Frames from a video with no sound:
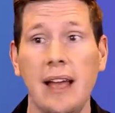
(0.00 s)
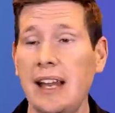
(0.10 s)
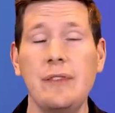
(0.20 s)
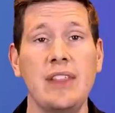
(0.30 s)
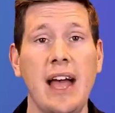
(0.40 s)

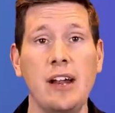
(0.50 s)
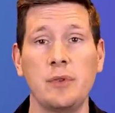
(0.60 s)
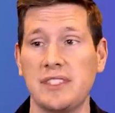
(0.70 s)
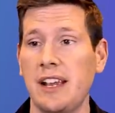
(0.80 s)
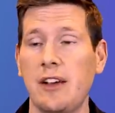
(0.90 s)
And even then, it
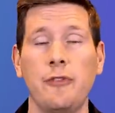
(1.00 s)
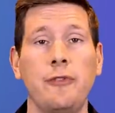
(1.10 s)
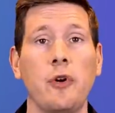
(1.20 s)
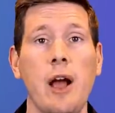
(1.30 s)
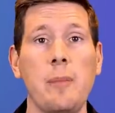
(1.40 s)
was like
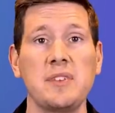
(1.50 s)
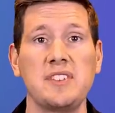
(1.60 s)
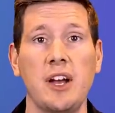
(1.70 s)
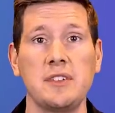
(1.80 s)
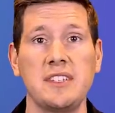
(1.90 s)
four
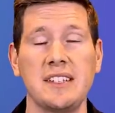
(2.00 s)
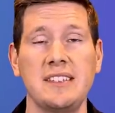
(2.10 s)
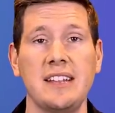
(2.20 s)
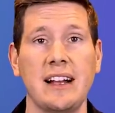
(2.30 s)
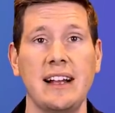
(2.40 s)
episodes and a
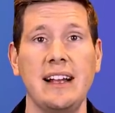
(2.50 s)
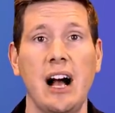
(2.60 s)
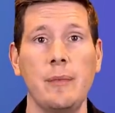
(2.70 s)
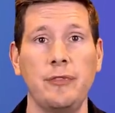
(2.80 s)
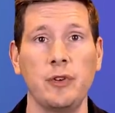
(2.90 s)
stick of
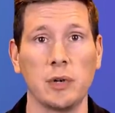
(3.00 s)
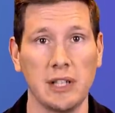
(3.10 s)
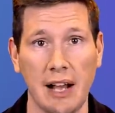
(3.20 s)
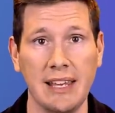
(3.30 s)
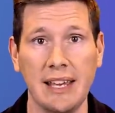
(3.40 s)
gum if you were
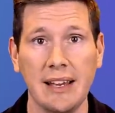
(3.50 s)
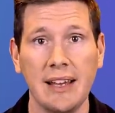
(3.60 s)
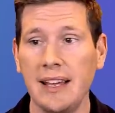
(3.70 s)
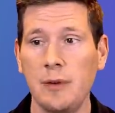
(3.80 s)
lucky.